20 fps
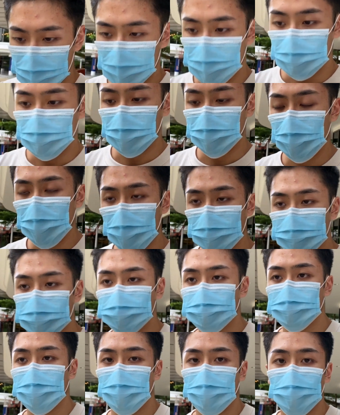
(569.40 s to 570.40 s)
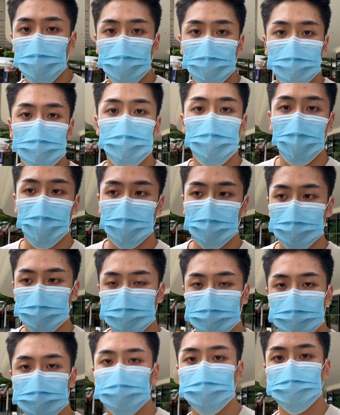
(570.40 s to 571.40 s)
Right now I'm just walking back
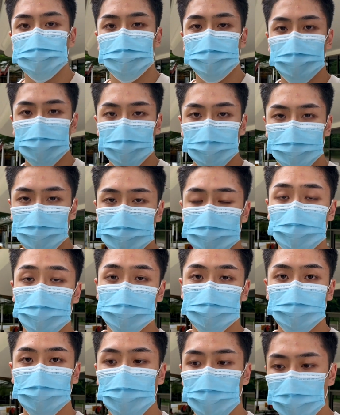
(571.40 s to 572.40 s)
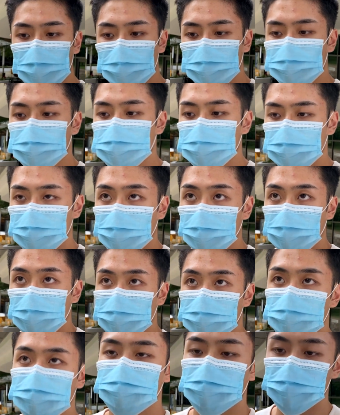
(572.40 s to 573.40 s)
to the residential college and
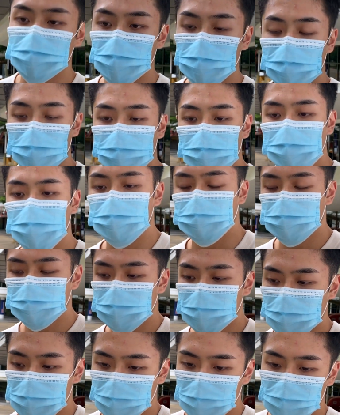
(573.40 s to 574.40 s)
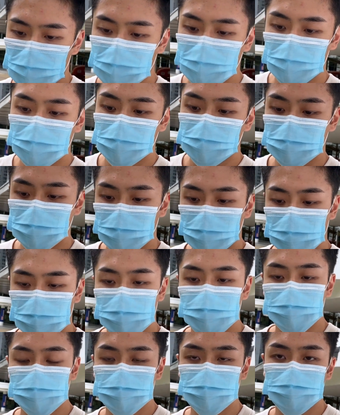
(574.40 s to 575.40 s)
it's drizzling a bit, so
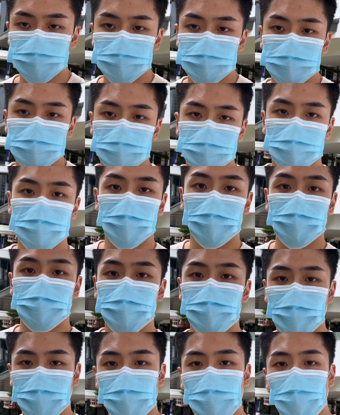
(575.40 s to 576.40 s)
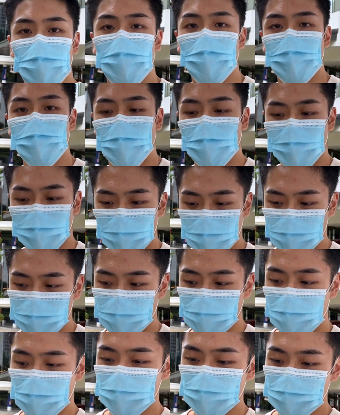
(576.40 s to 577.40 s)
it's a bit cold on my feet. Yeah.